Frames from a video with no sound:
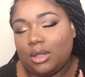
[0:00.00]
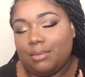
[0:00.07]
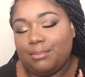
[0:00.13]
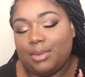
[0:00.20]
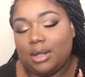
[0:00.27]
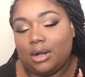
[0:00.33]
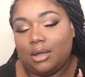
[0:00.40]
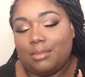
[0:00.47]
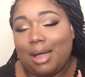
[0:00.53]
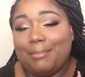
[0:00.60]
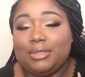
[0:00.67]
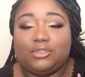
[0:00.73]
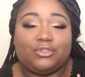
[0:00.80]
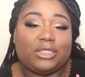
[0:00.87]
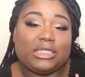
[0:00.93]
But I've
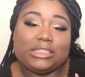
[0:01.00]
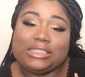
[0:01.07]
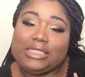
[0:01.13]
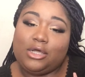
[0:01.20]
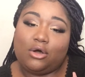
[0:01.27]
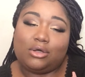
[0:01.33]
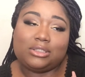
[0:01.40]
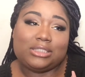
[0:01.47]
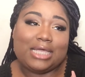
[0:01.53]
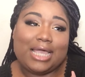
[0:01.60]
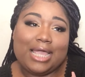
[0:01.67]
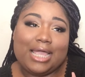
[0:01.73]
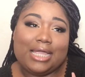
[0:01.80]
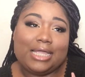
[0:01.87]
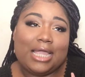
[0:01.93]
been drinking tea all
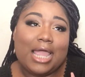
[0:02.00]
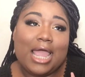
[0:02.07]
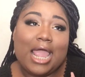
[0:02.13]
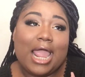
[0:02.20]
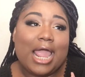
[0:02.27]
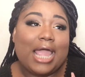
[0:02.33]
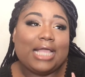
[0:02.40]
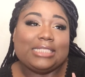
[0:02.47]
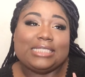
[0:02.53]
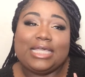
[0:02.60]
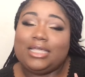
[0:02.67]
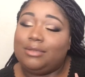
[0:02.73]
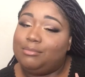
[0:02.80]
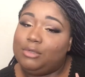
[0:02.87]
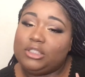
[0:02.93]
day and
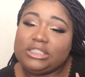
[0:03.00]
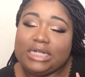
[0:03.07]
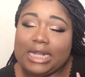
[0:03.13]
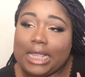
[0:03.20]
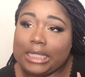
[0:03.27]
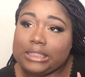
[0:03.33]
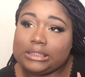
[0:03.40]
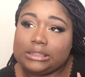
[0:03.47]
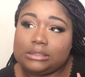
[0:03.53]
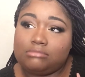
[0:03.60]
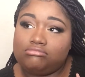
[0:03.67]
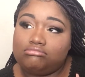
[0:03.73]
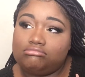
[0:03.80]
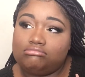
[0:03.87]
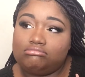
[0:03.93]
taking Mucinex.
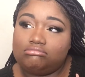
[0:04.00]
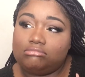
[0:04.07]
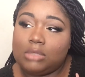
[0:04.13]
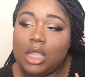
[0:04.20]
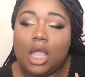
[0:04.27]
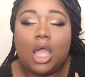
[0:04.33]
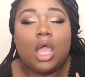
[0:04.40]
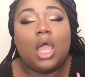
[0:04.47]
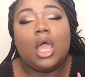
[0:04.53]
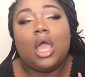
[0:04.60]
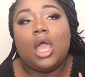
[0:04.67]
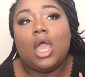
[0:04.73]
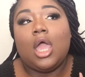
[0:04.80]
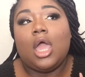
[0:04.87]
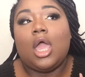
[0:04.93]

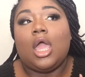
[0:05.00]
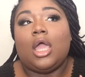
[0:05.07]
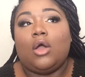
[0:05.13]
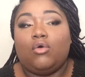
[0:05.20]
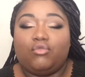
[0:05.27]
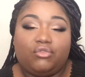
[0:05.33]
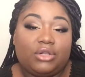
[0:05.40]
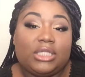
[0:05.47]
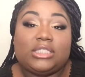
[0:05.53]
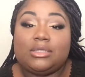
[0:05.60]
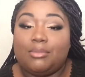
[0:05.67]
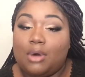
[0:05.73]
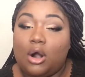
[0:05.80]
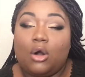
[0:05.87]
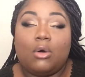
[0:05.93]
And hopefully
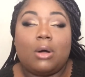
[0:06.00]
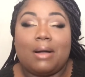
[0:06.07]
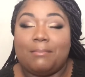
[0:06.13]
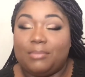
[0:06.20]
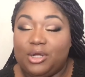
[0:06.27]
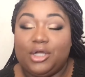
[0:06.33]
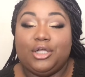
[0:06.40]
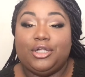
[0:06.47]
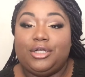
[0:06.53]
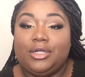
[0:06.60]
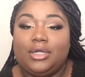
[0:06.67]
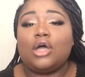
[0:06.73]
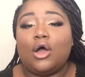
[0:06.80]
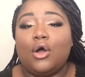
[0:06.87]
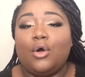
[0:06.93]
tomorrow I'm good.
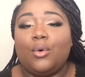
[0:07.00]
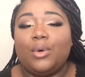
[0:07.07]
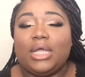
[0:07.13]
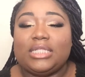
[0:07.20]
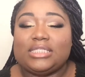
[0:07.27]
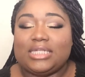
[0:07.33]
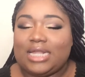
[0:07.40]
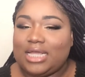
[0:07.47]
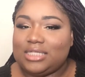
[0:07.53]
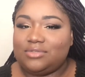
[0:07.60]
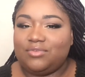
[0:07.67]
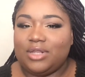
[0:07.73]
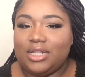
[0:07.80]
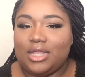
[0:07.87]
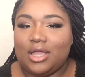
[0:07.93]
So in today's
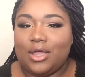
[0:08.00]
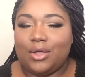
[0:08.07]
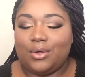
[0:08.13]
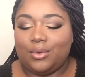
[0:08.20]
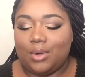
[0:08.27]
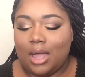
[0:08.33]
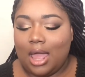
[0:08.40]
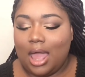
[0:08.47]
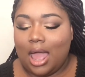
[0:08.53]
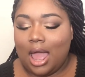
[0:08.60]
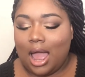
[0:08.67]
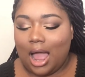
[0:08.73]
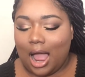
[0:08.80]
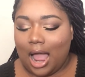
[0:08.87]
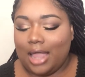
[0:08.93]
video,
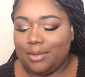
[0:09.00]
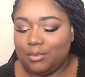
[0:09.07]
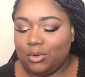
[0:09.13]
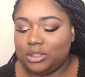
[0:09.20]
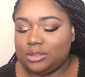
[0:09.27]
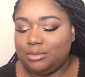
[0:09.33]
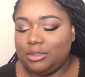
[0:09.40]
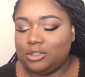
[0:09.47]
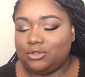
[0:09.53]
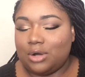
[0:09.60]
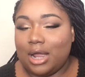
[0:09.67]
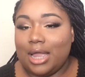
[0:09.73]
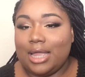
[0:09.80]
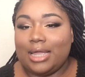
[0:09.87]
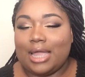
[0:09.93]
I am going to be
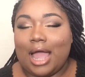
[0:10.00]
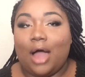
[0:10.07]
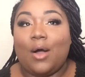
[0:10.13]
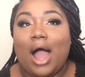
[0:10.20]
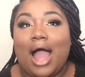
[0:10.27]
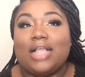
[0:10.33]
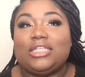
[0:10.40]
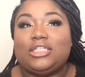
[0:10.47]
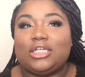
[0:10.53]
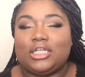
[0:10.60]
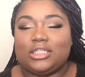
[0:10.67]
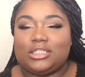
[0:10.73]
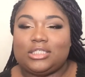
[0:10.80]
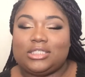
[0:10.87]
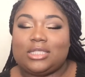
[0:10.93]
trying out. I
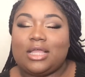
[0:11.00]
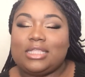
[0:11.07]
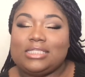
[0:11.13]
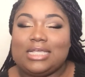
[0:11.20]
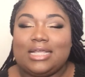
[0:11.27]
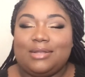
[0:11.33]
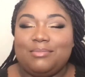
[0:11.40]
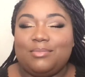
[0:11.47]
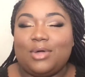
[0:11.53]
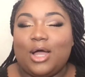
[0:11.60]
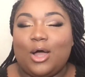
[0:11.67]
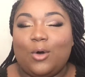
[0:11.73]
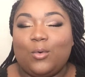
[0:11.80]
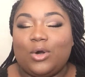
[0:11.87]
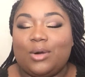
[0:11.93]
just did
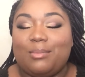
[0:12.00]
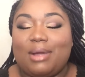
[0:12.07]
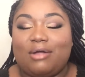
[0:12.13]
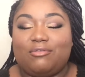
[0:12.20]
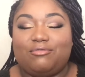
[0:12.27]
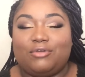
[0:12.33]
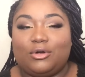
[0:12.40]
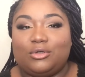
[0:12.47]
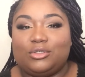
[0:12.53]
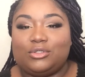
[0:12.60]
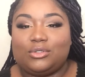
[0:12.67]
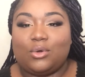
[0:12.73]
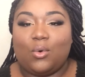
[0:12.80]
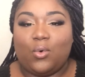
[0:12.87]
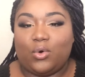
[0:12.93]
order my
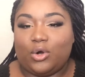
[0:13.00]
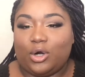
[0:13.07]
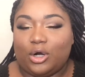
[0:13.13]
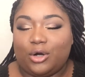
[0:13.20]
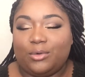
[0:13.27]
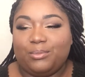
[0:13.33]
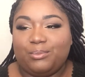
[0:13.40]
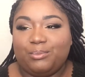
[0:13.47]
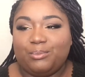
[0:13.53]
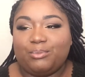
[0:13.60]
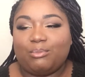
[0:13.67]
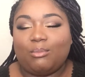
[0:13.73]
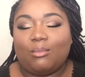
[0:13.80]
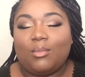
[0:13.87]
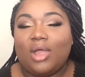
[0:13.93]
first order
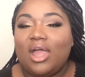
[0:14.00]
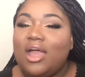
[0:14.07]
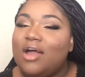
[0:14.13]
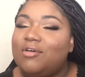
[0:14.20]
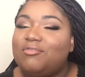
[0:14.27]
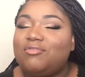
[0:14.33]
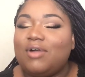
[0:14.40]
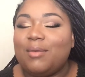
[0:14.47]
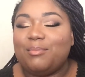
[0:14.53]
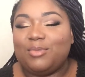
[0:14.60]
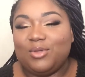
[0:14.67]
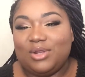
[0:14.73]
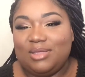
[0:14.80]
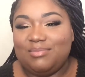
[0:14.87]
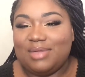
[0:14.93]
from
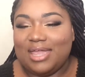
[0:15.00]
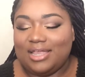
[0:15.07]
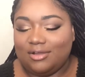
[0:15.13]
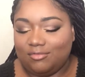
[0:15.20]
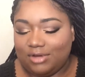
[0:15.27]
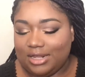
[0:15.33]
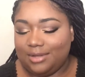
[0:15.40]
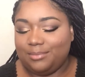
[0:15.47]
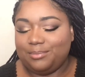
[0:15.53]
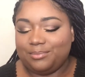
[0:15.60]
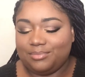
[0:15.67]
Beauty Bakery.